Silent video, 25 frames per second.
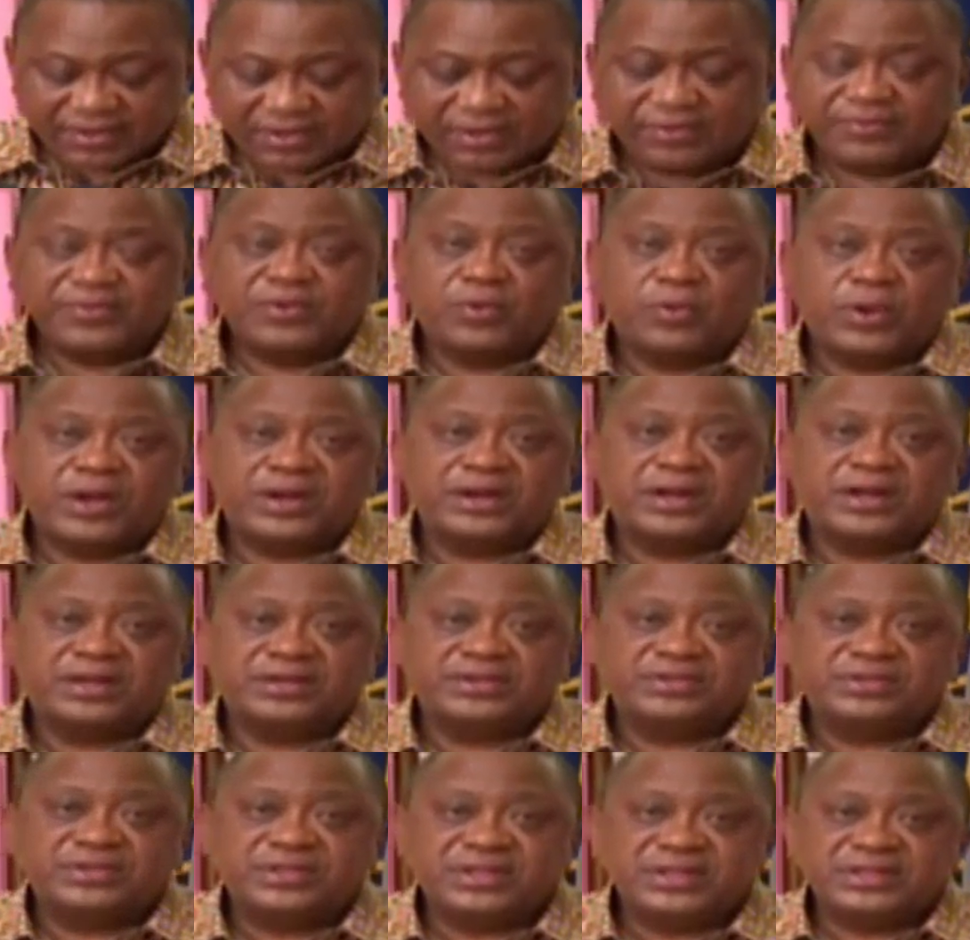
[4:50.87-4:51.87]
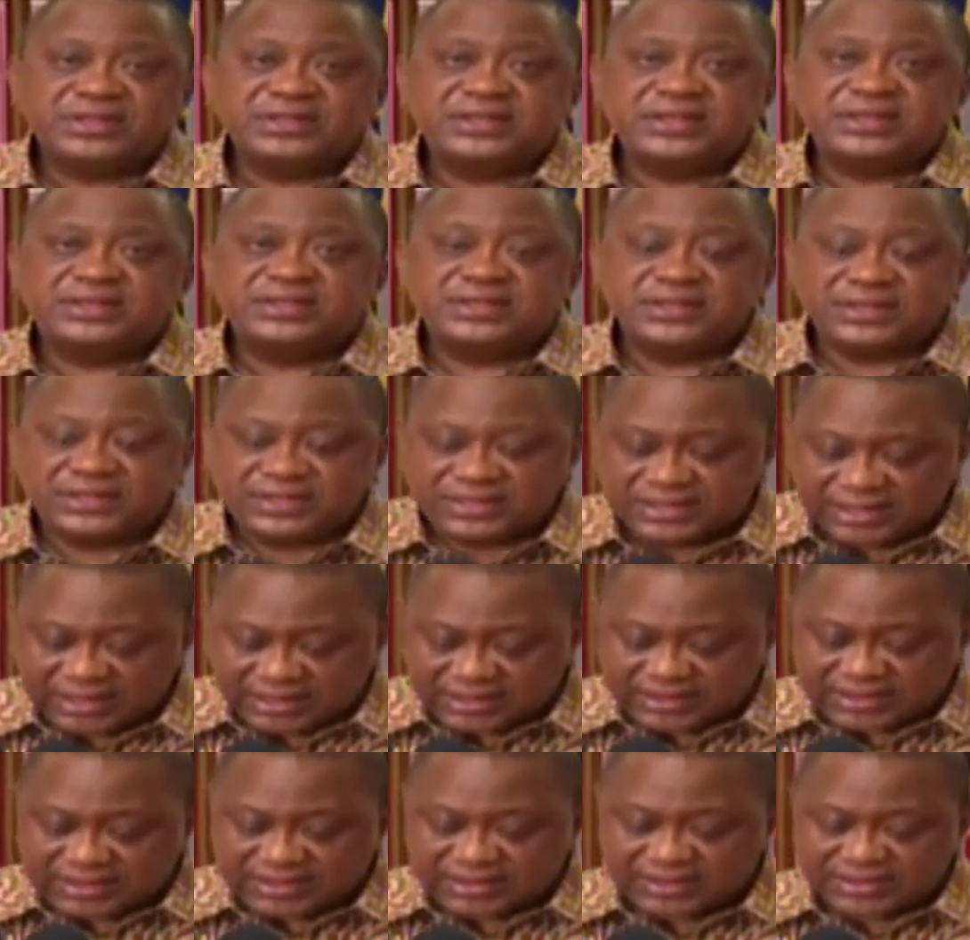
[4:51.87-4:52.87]
of the one hundred
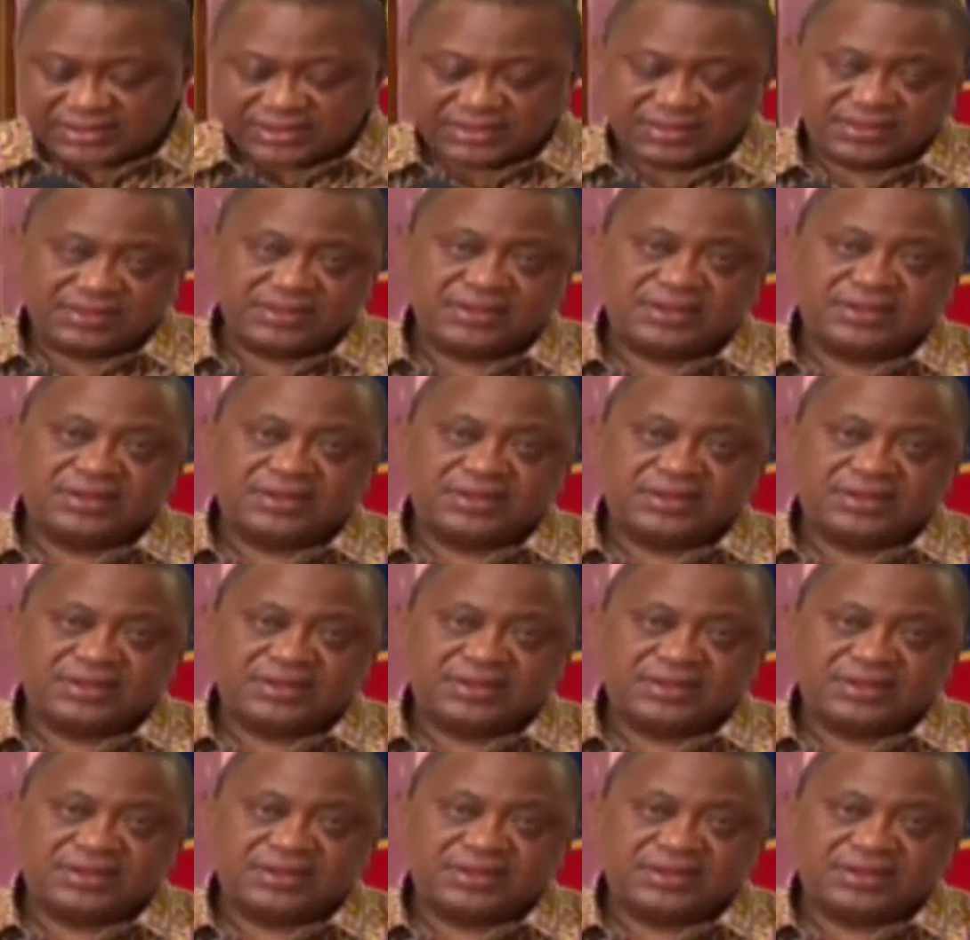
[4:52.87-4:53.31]
sixty-six